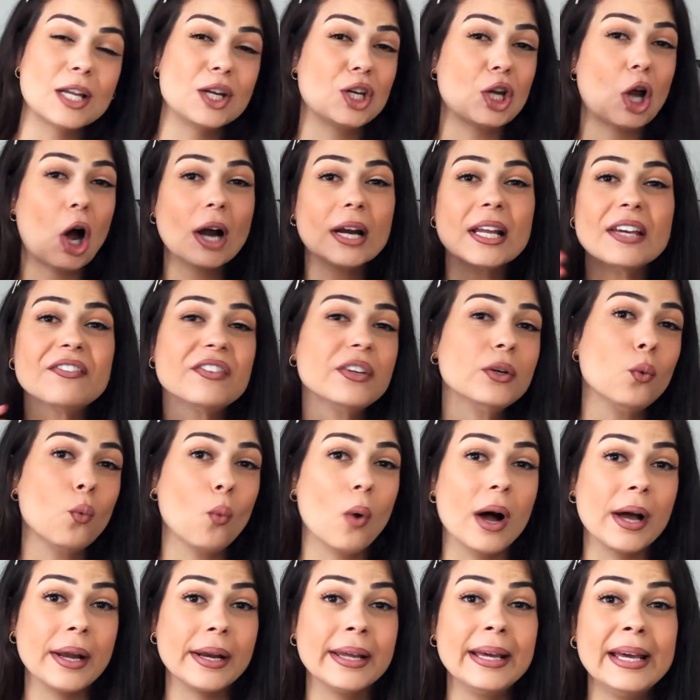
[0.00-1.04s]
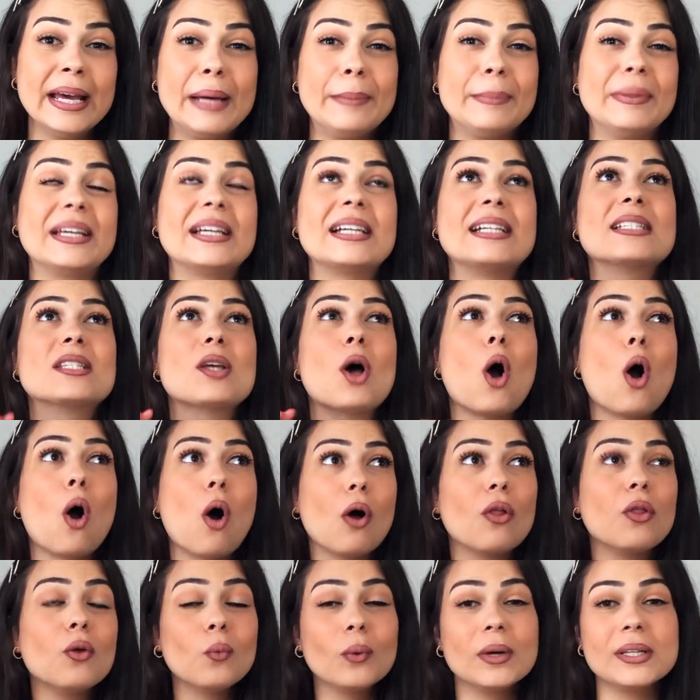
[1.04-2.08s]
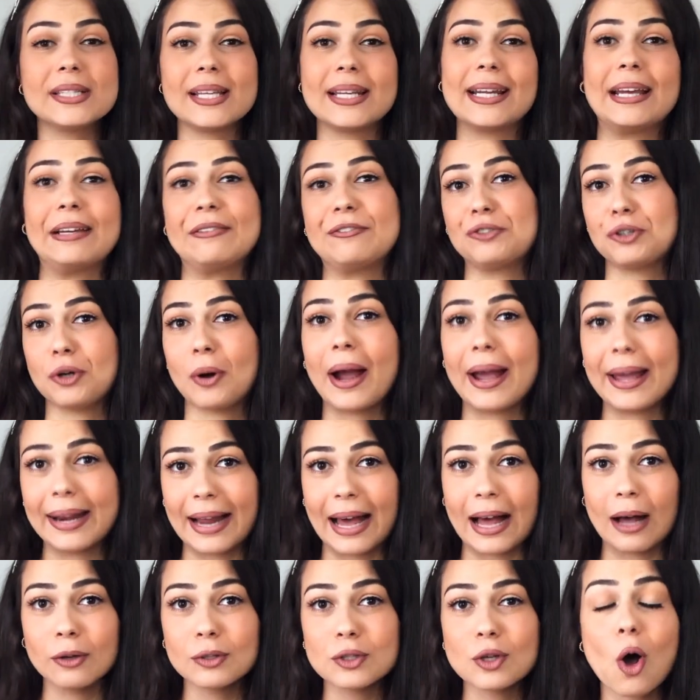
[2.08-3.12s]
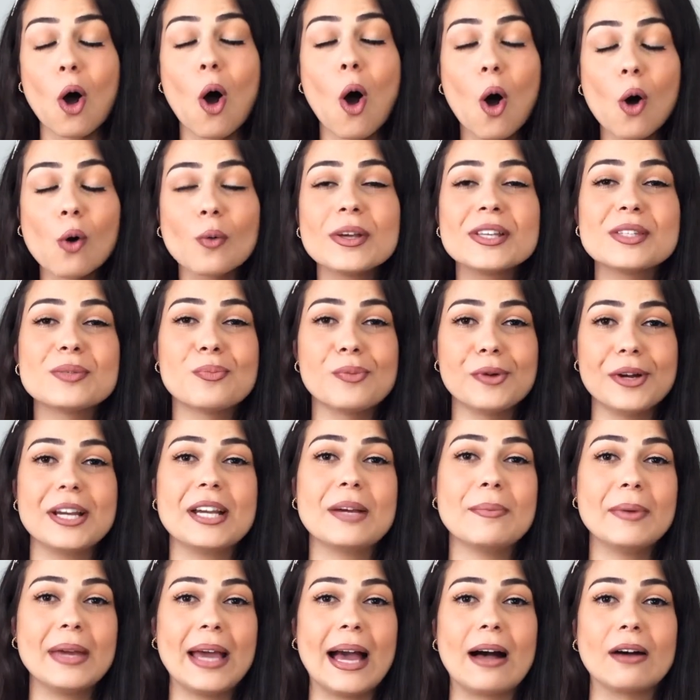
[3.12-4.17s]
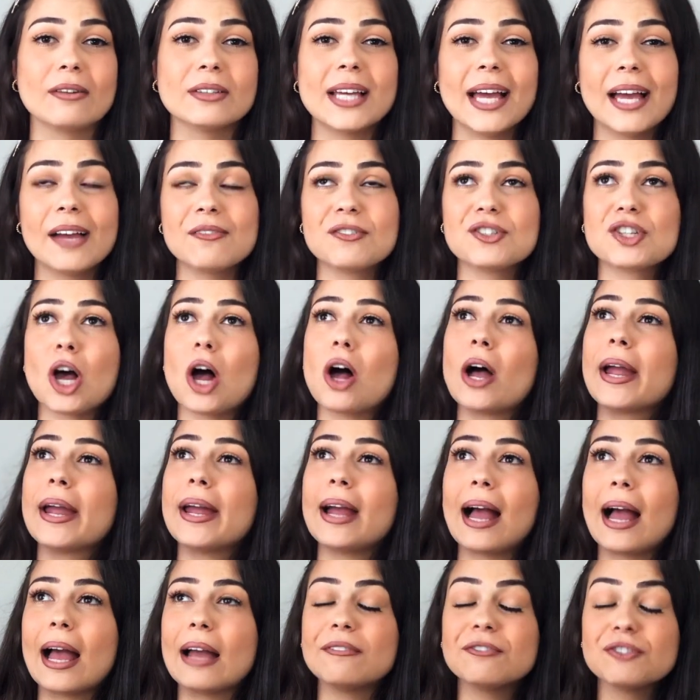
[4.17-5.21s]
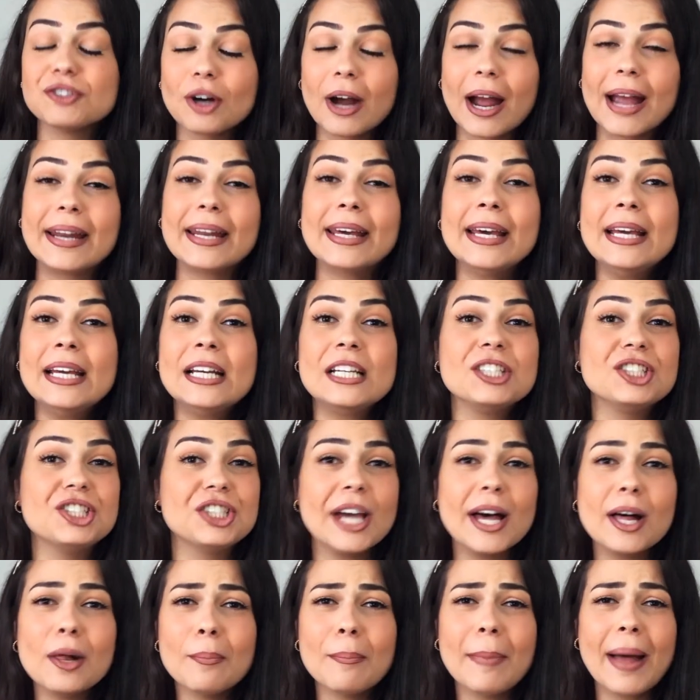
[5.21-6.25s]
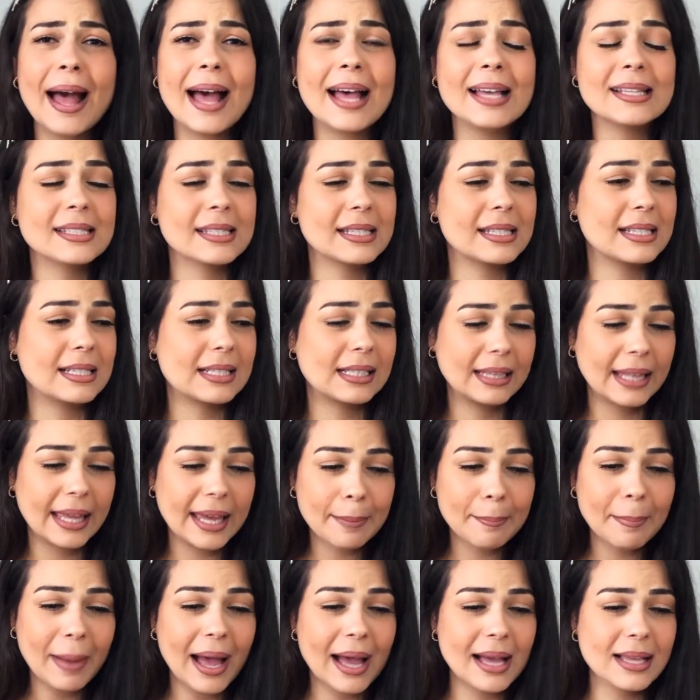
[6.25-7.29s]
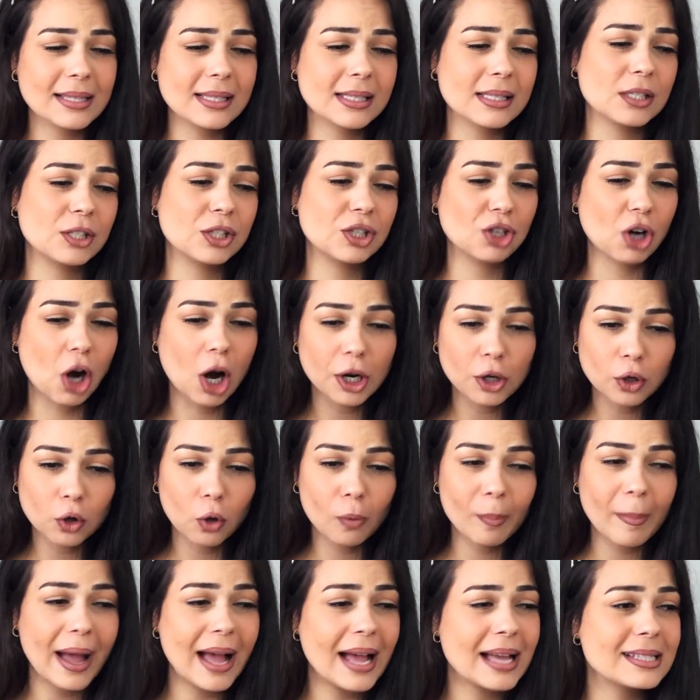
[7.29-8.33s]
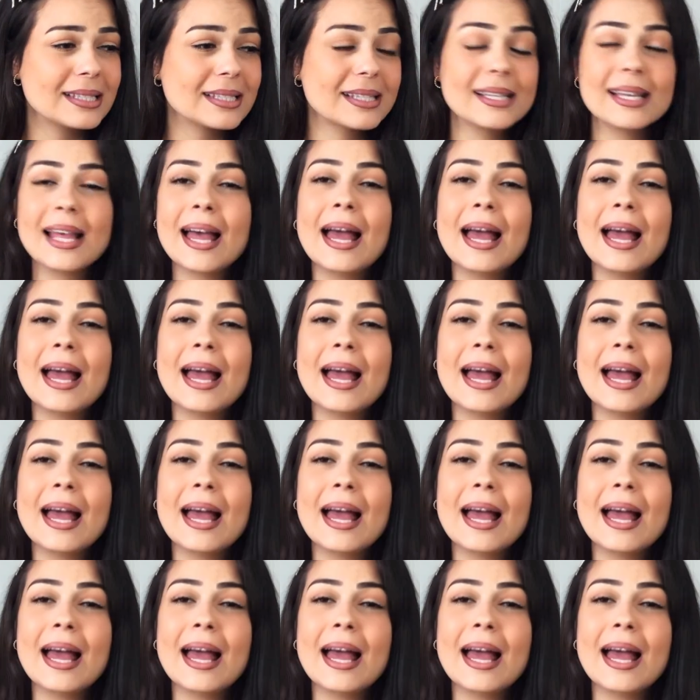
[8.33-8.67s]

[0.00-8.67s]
not even one, because all the ones that I've tried out always break me out. I've tried gel masks, clay masks, charcoal masks,